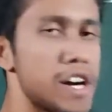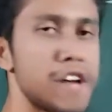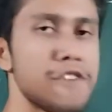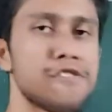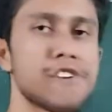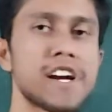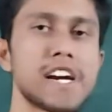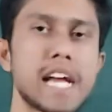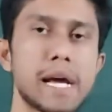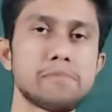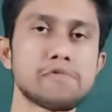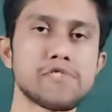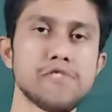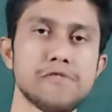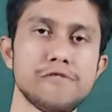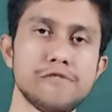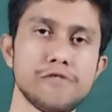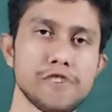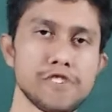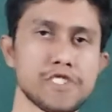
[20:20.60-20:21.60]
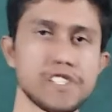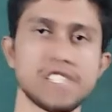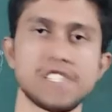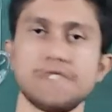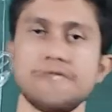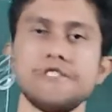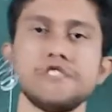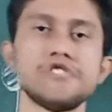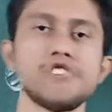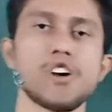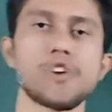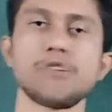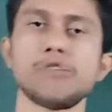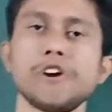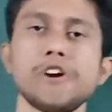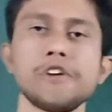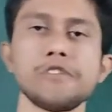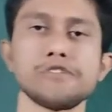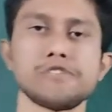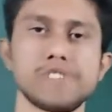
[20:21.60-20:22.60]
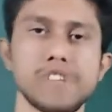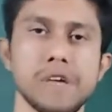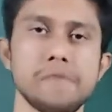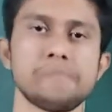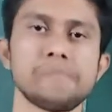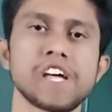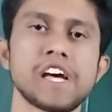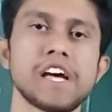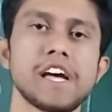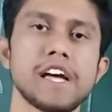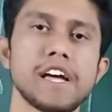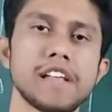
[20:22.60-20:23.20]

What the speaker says: different types of forces which you are going to see